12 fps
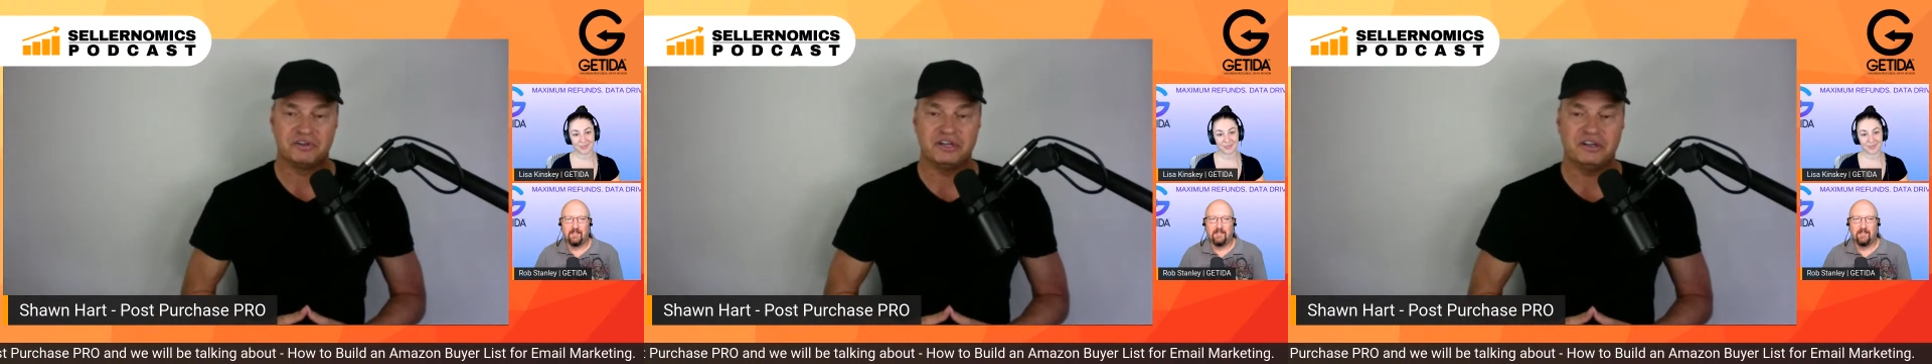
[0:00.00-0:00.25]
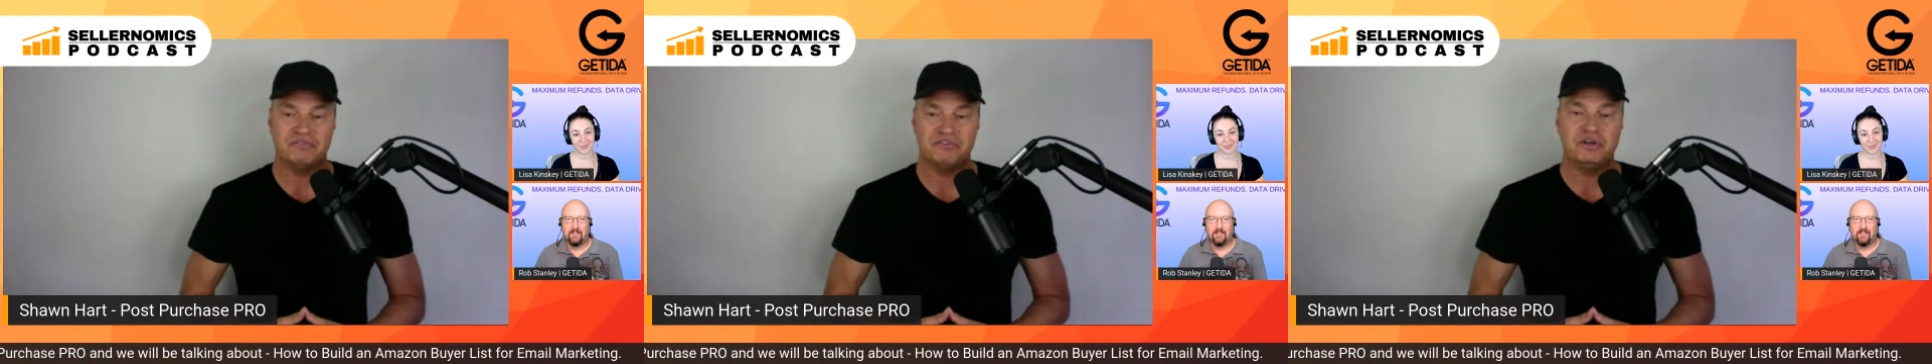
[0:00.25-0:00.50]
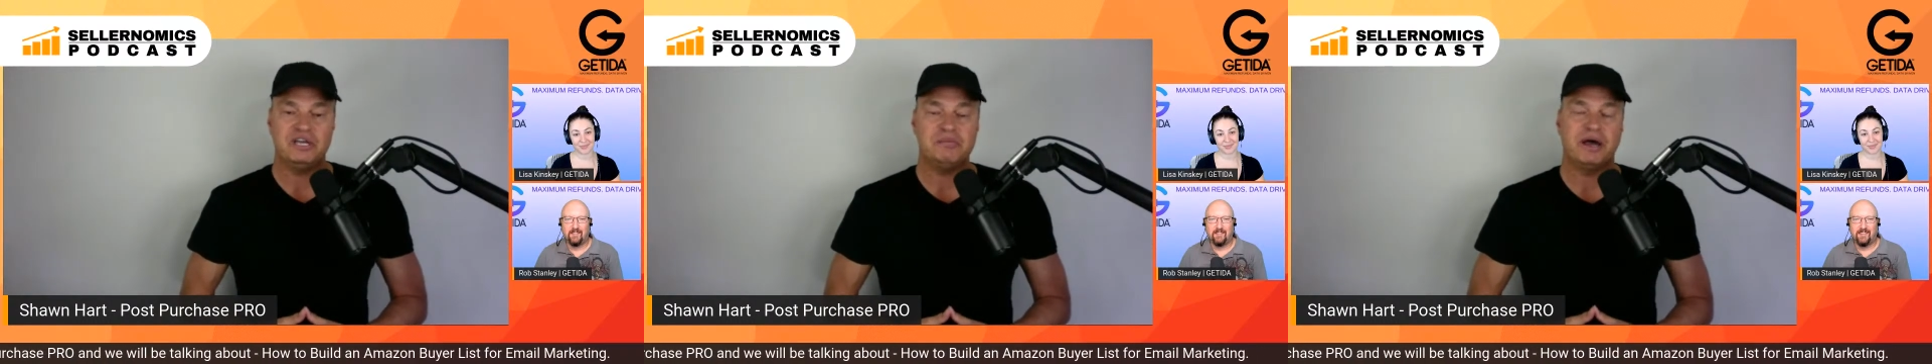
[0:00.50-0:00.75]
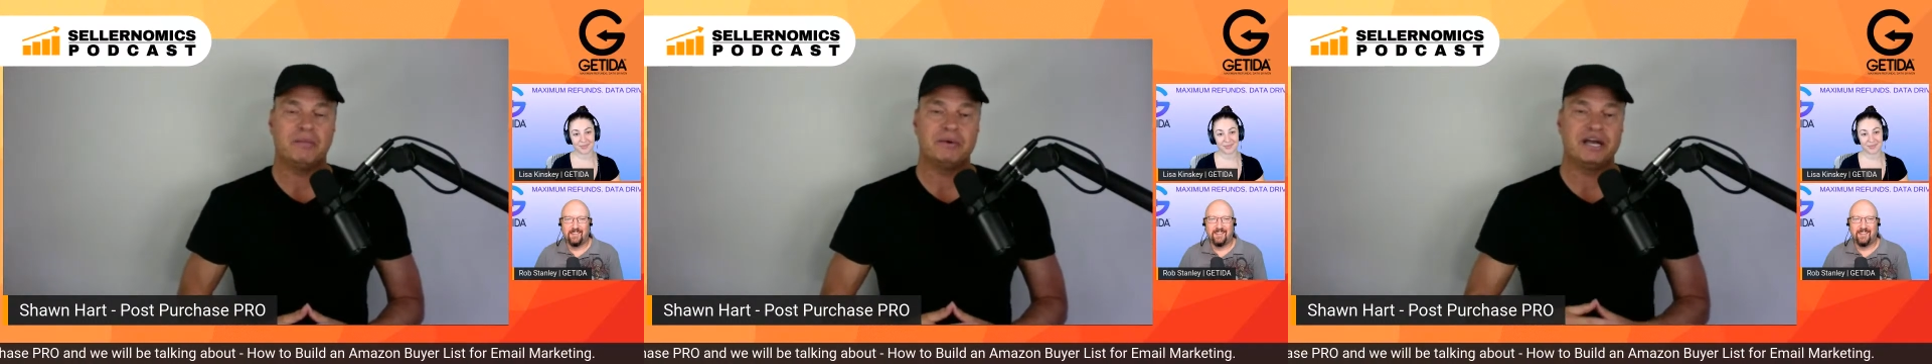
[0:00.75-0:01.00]
If you
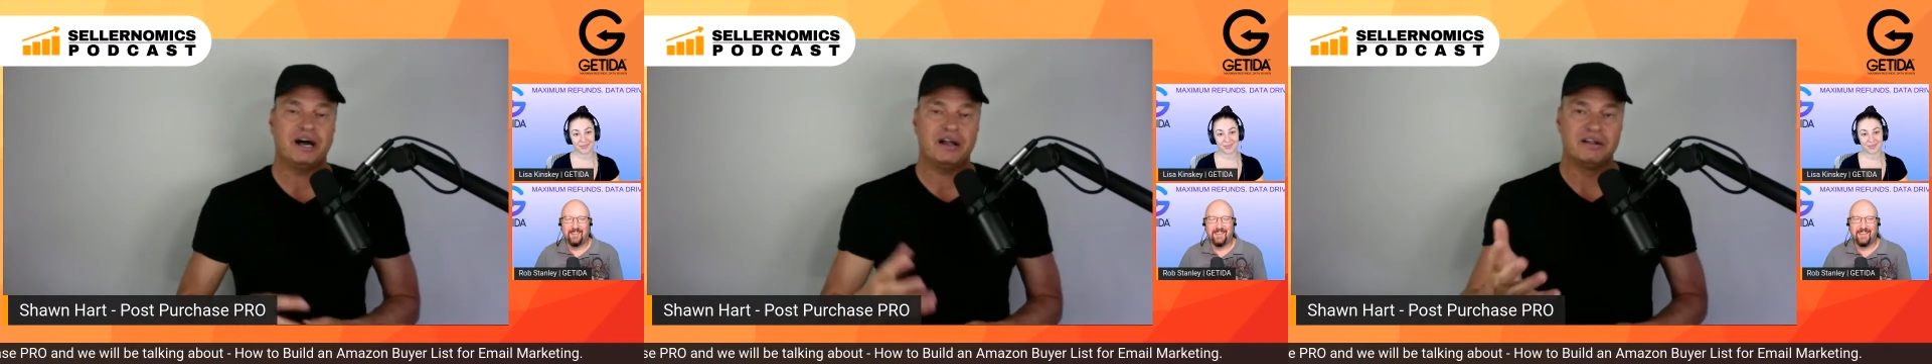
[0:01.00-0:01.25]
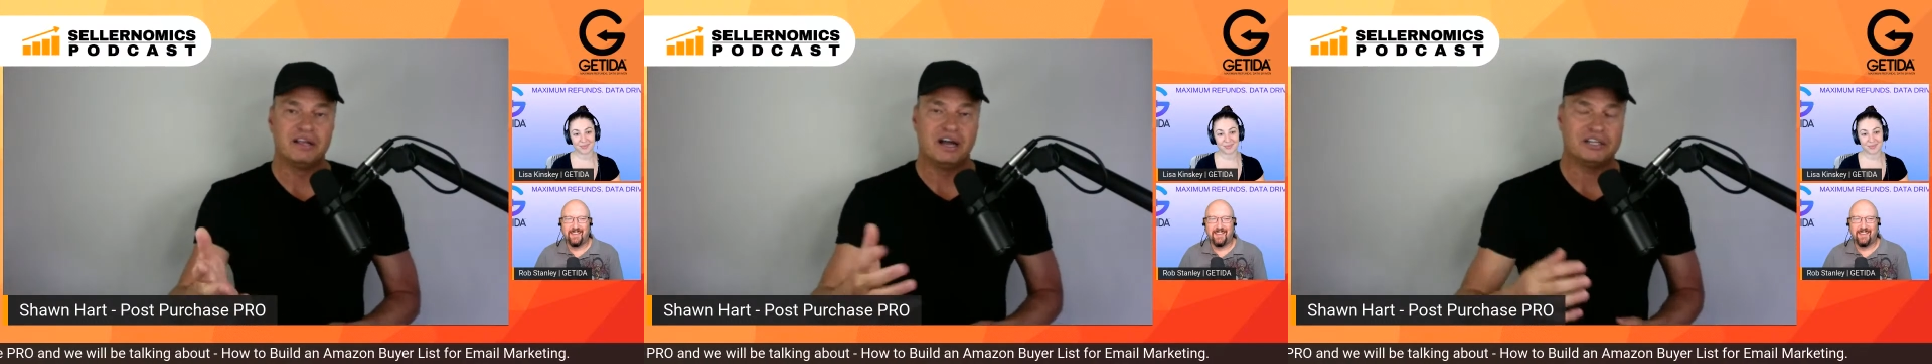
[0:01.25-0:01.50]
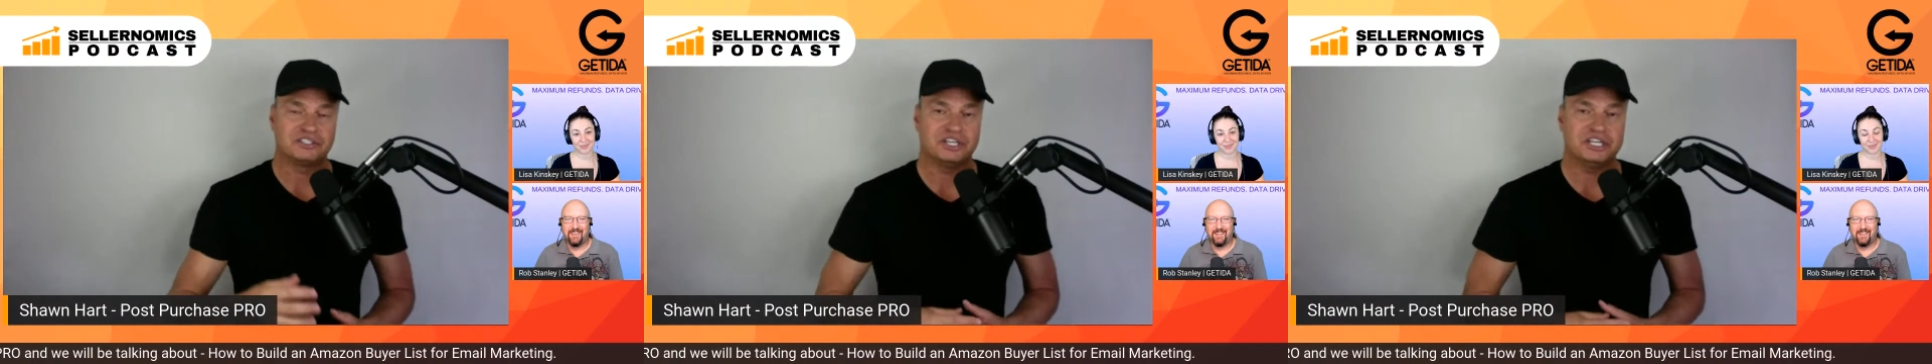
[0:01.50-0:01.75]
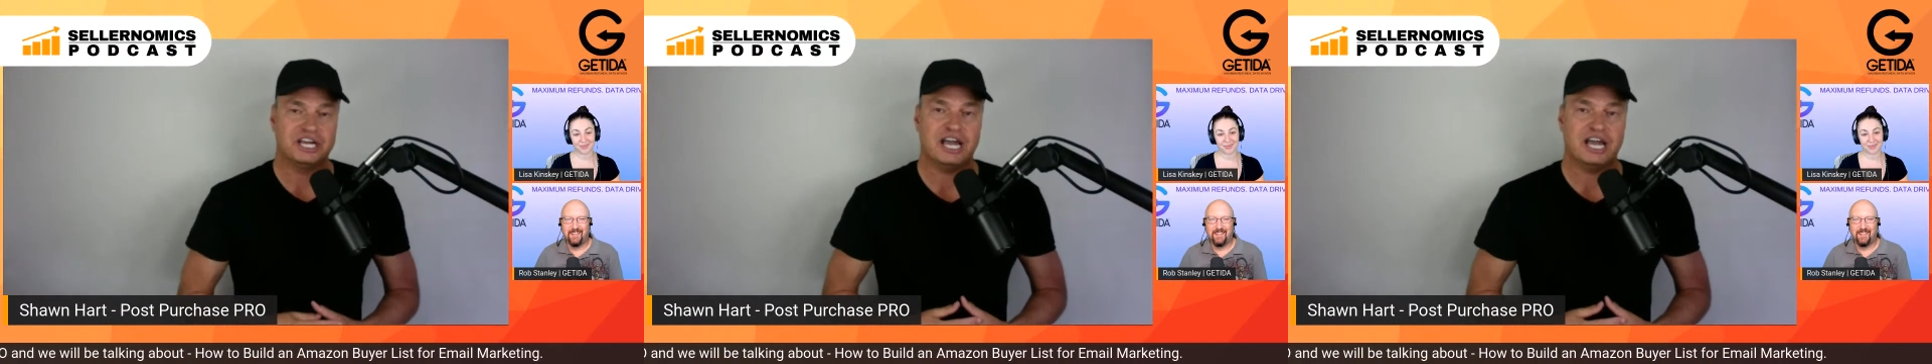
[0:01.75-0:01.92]
email me, I'll send you